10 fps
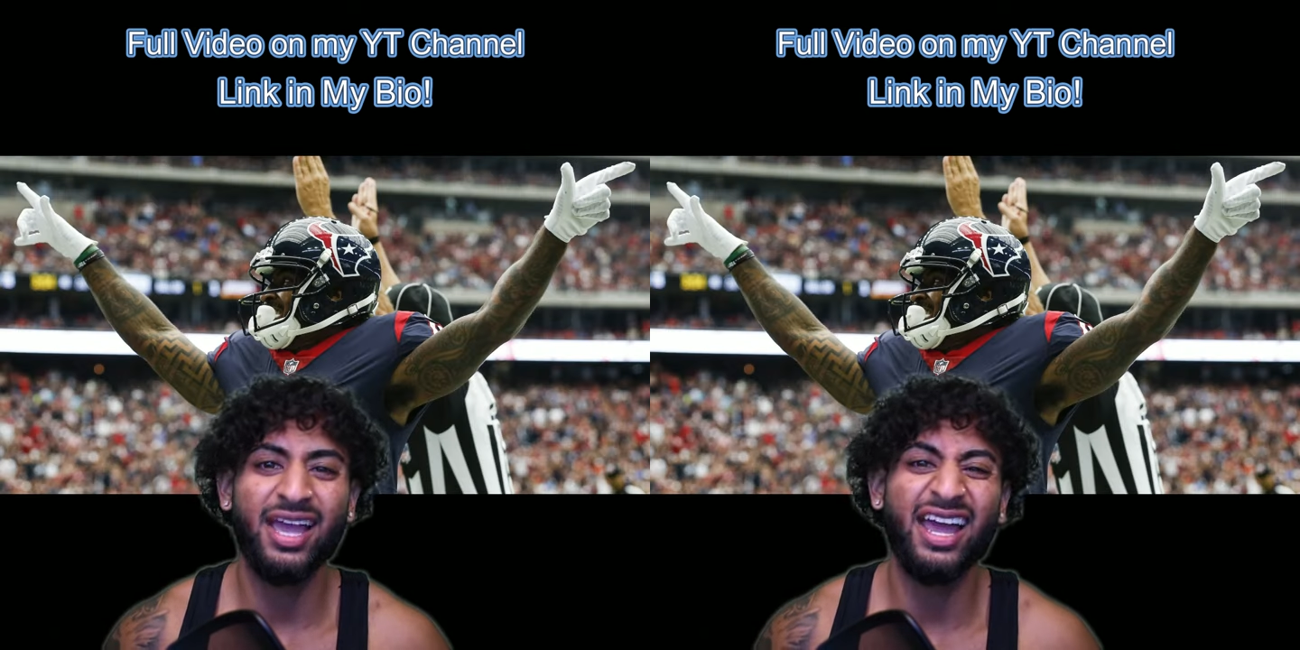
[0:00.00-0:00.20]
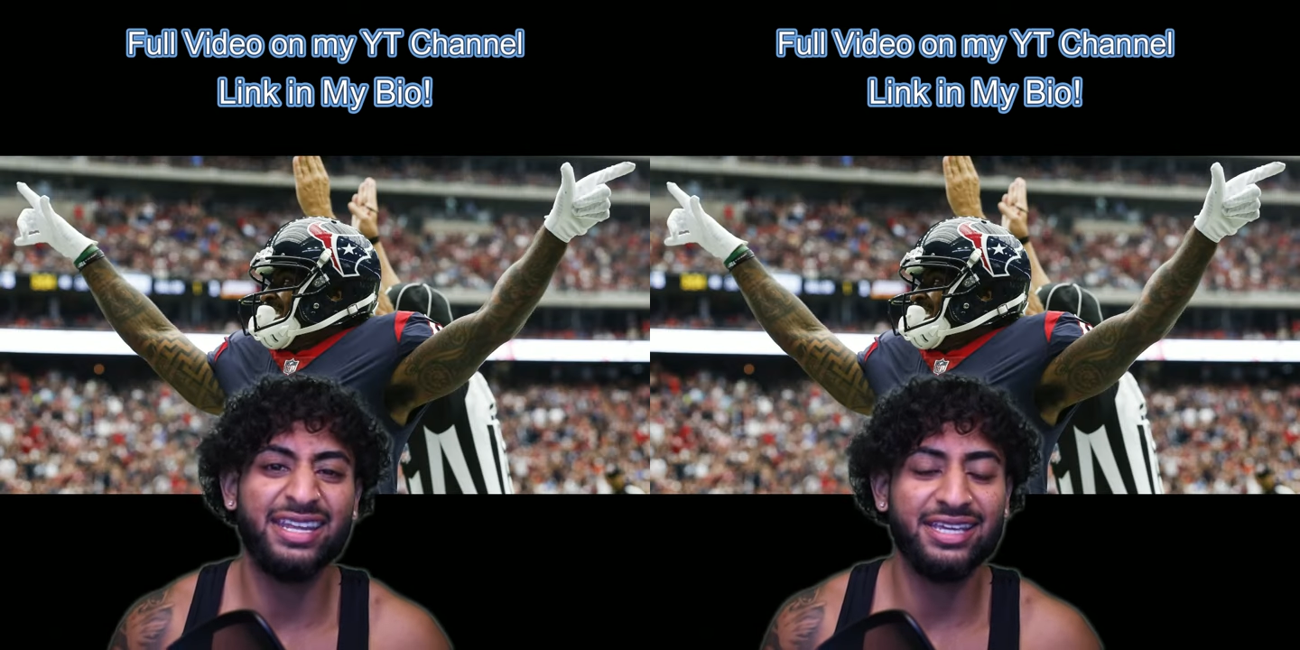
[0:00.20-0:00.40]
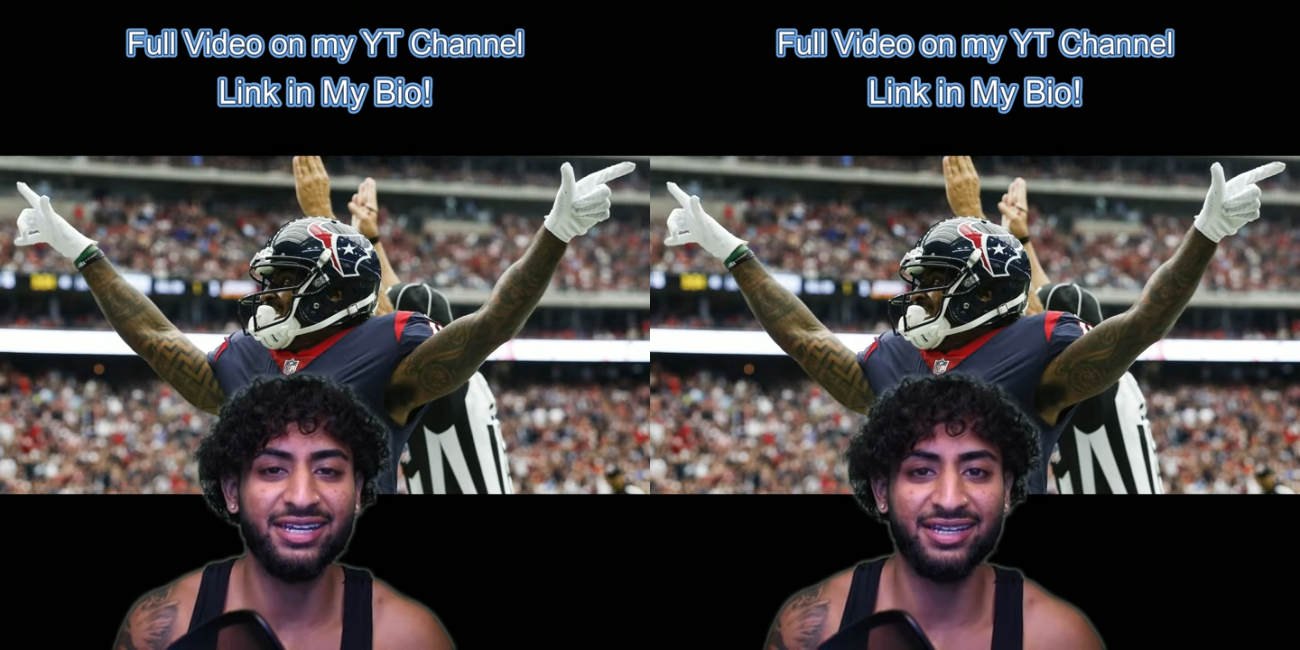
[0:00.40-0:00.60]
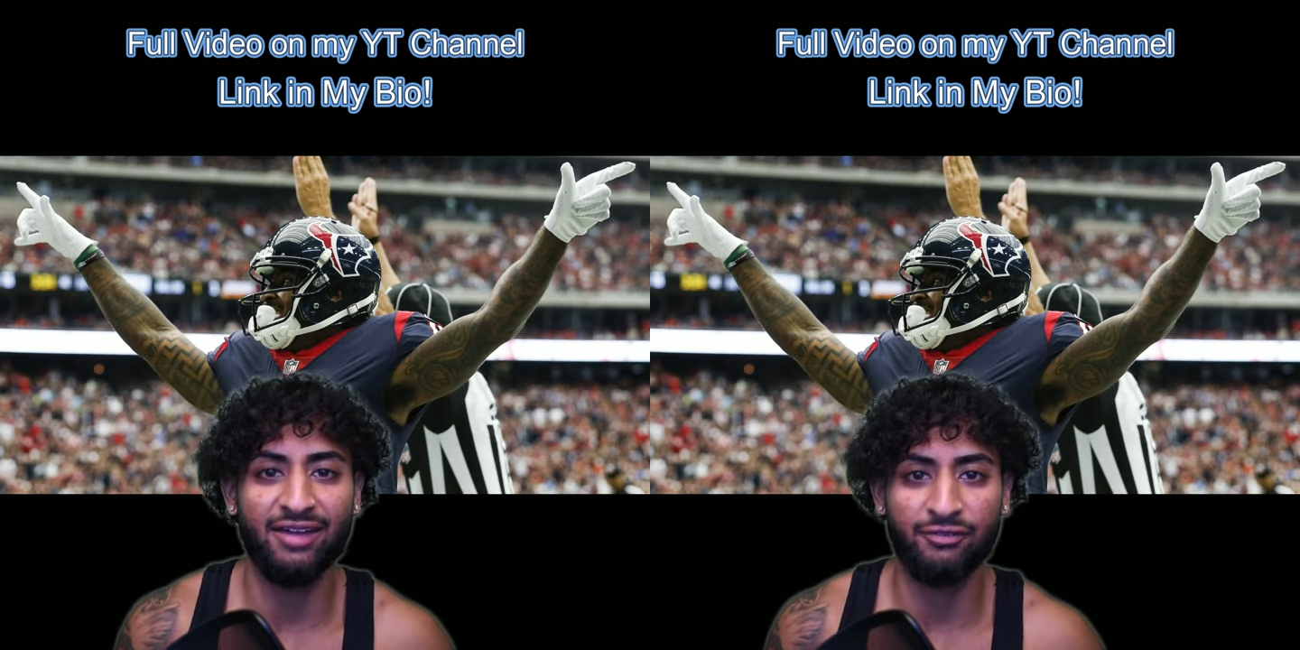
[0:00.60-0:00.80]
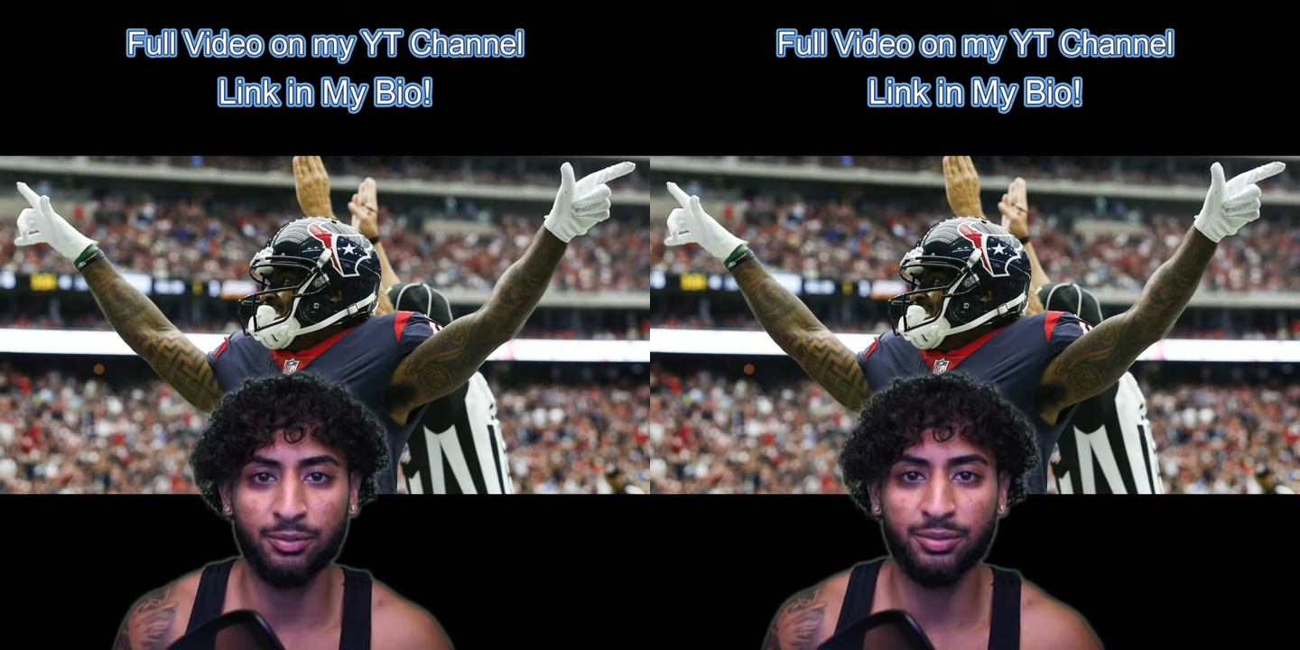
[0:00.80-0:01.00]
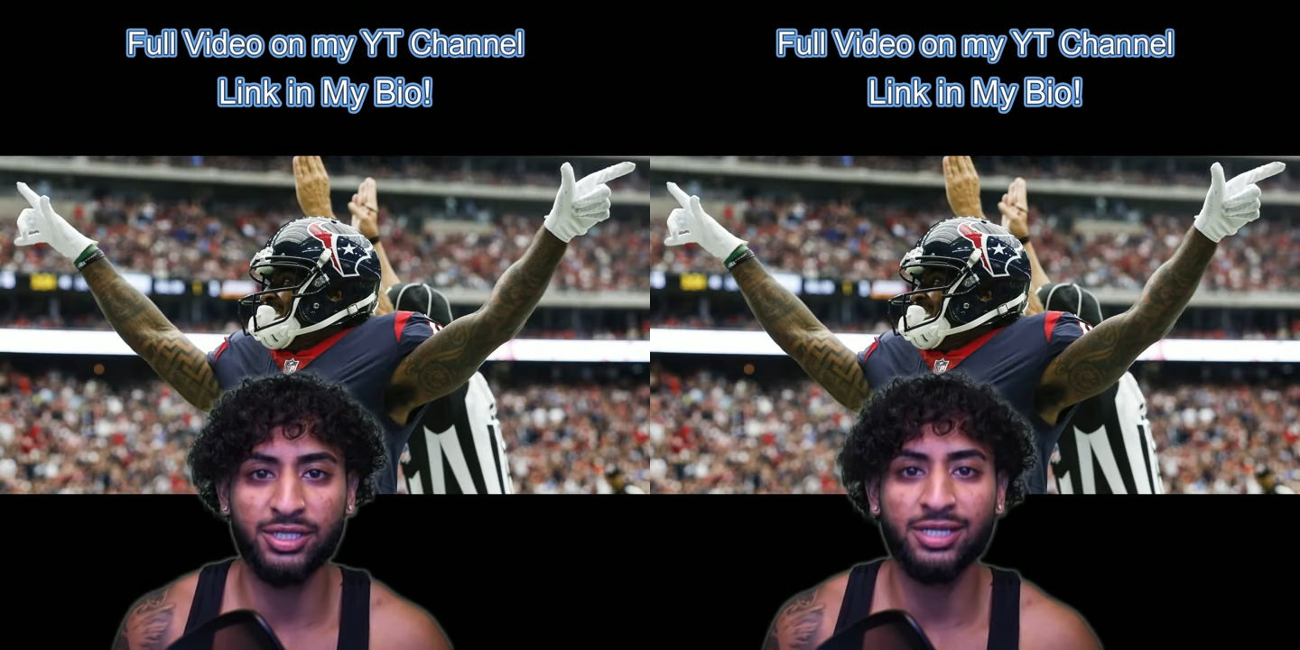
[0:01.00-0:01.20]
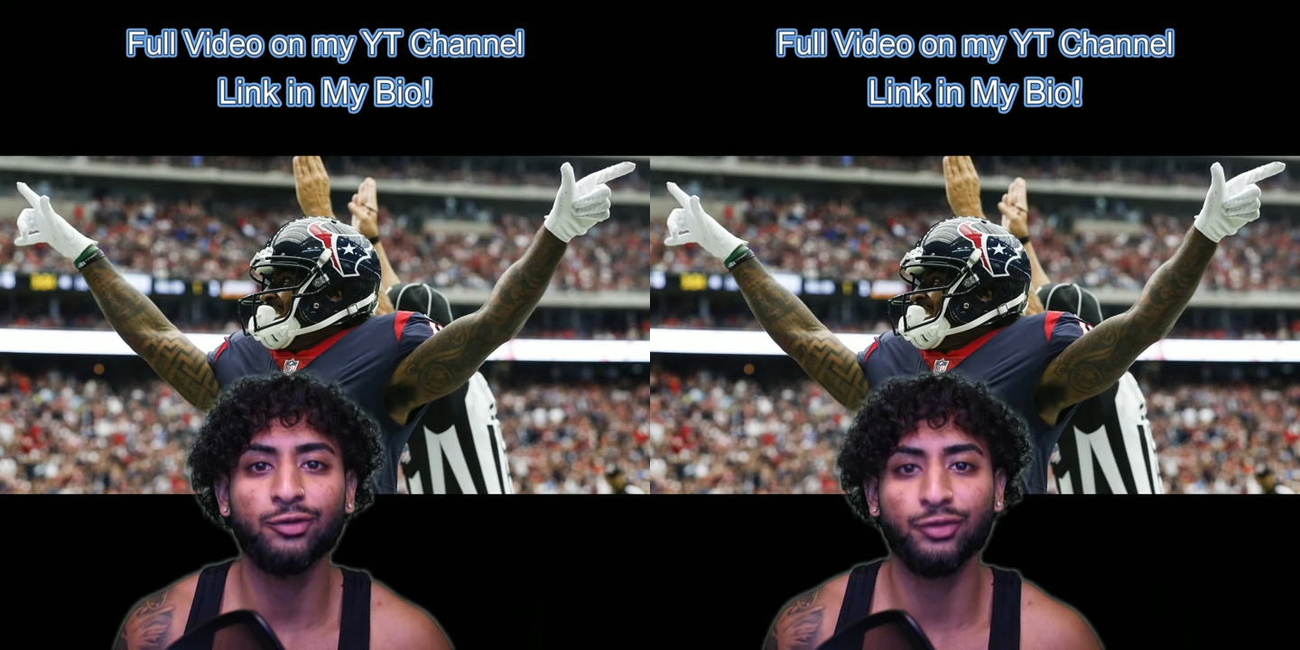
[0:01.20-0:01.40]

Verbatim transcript: and he inevitably